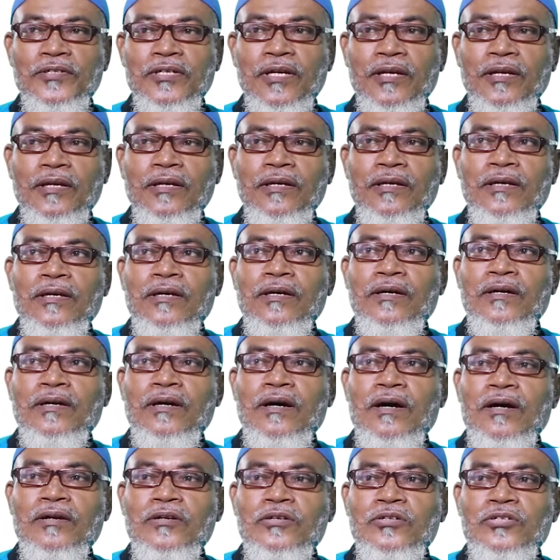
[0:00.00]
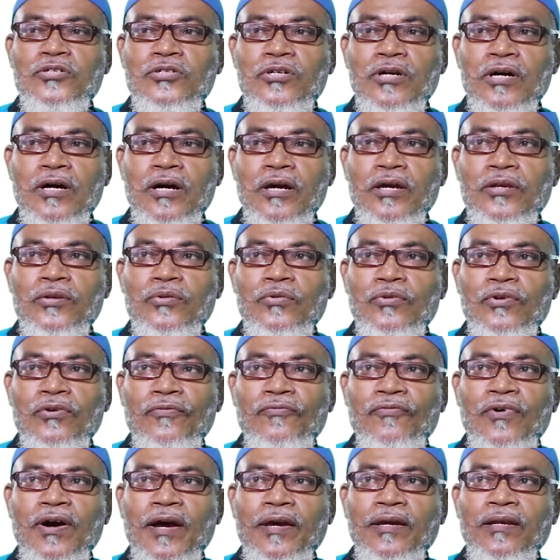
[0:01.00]
journey and try to
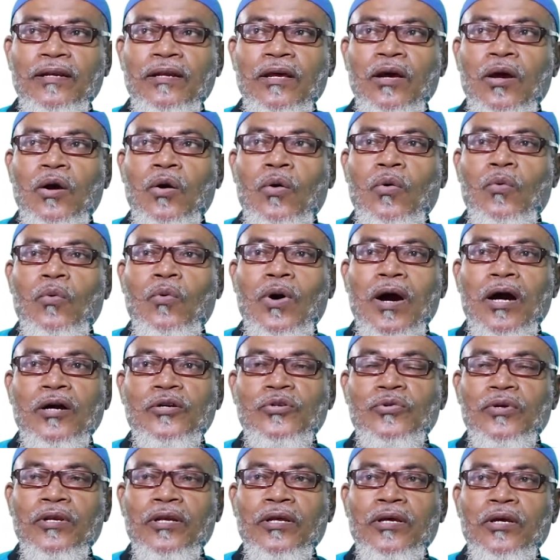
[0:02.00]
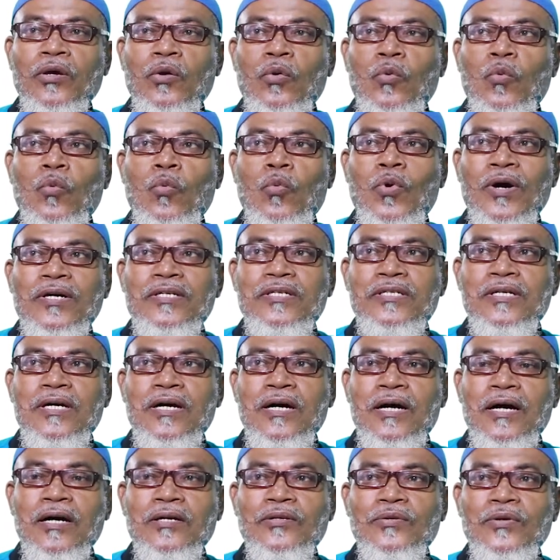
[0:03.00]
define actually what
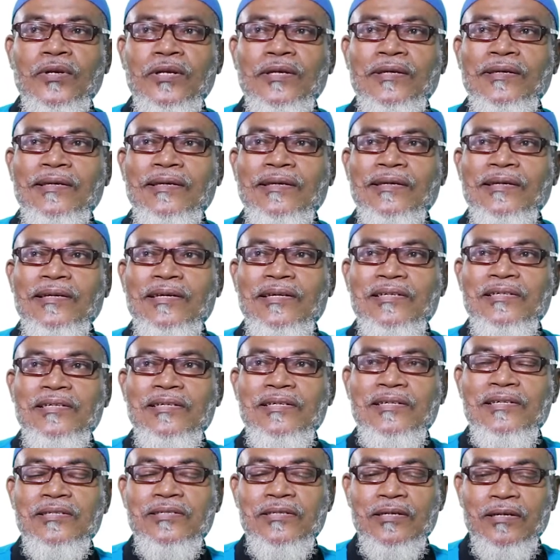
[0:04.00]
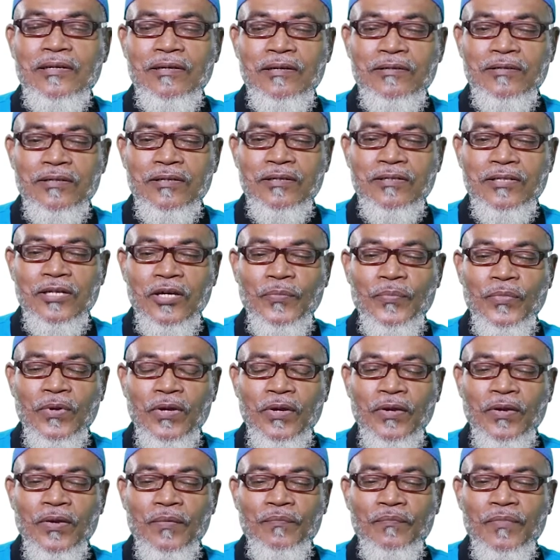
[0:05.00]
actually it is a data type.
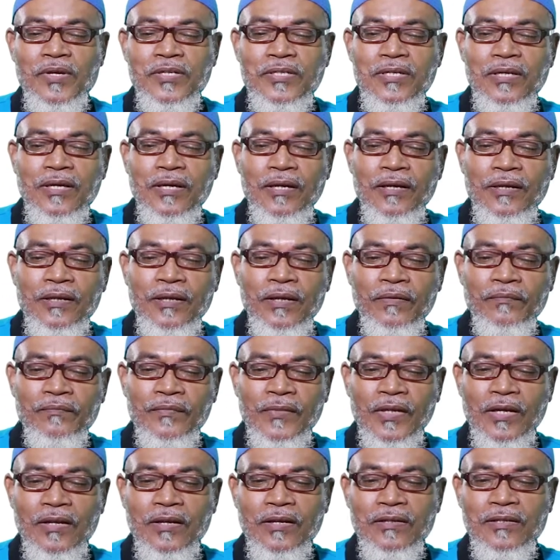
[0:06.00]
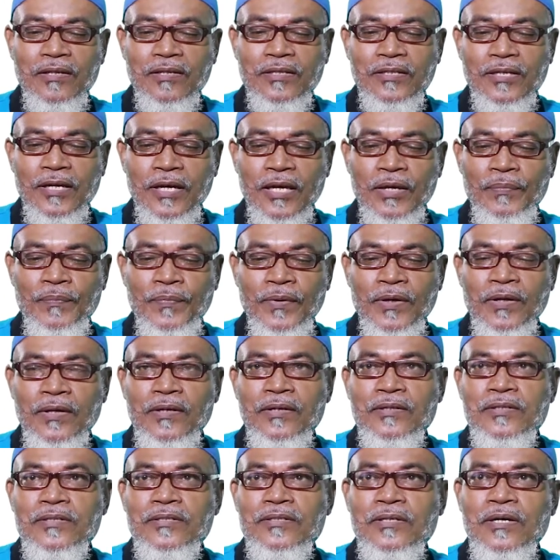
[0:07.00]
Basically, a data type
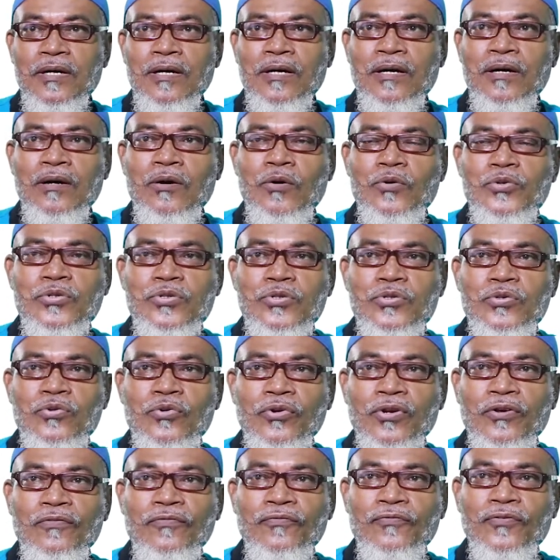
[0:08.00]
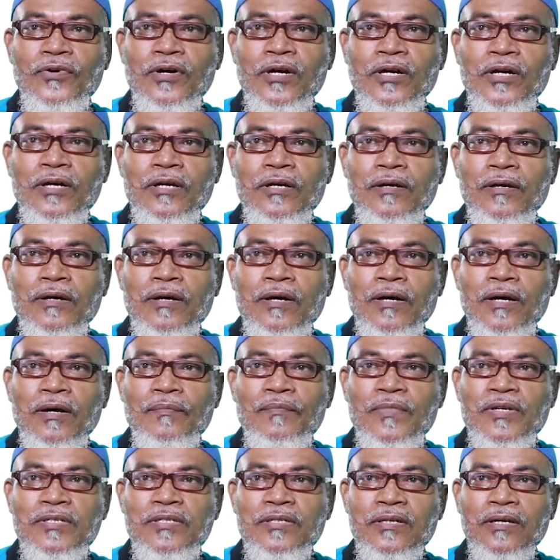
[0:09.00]
also refer
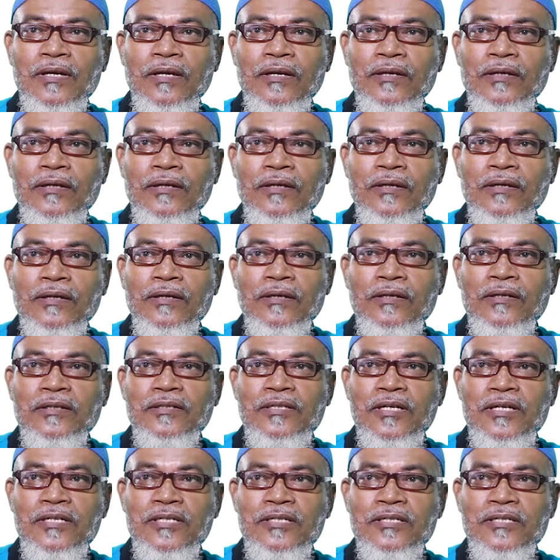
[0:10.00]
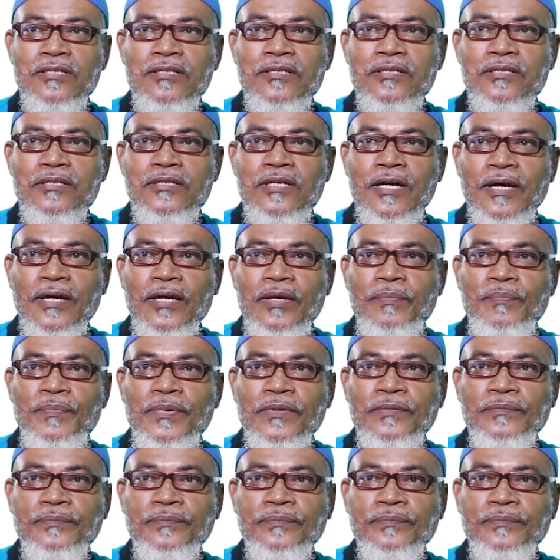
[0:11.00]
basically just type.